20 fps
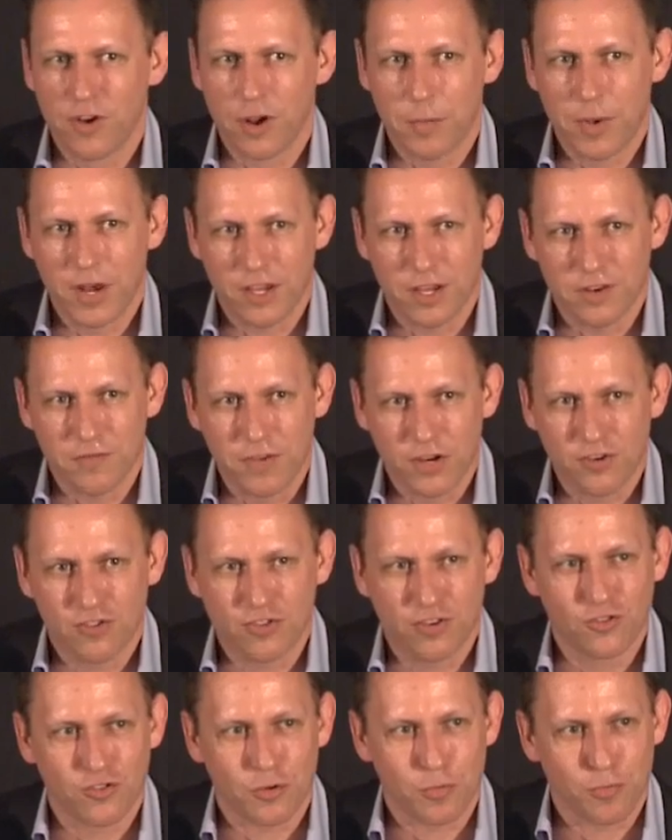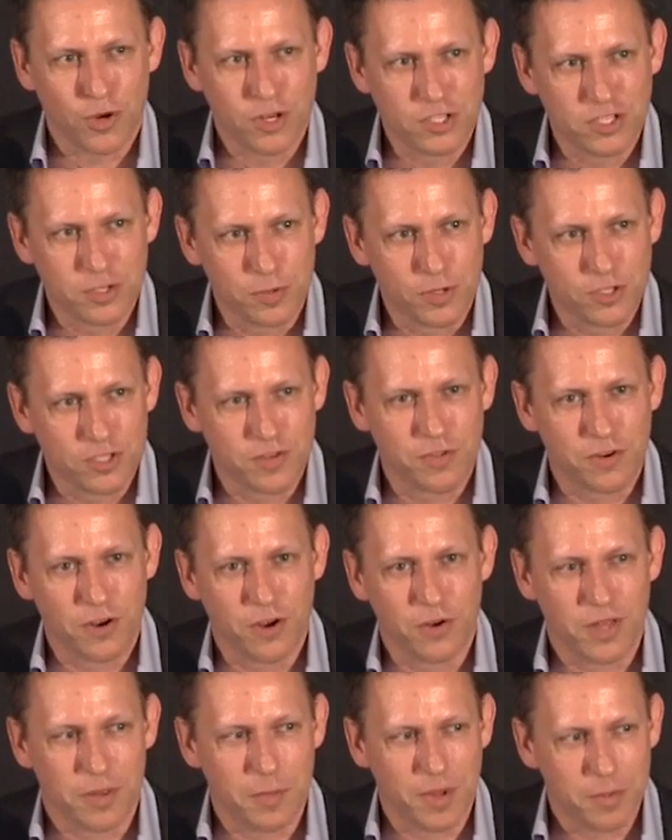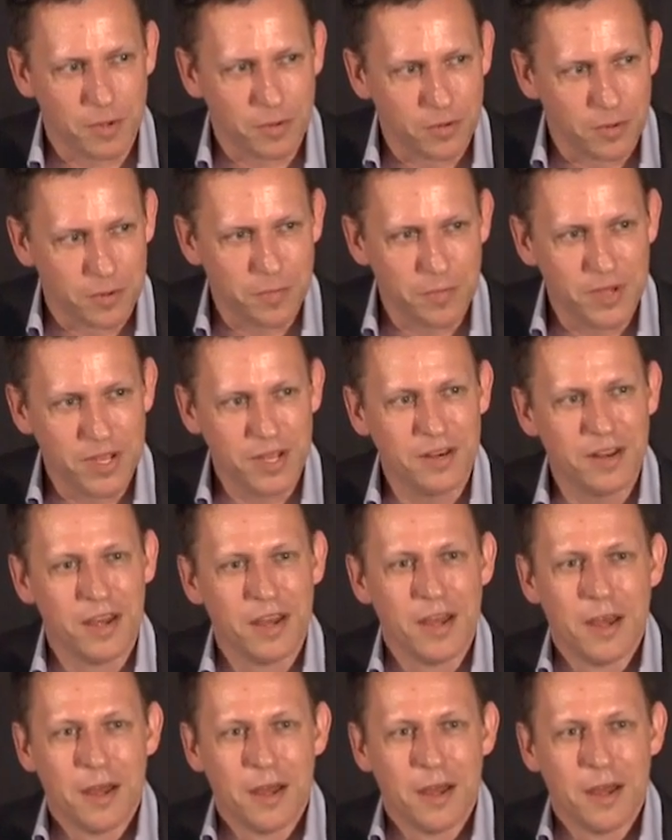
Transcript: very many convictions or principles of their own. That may be a little bit mean.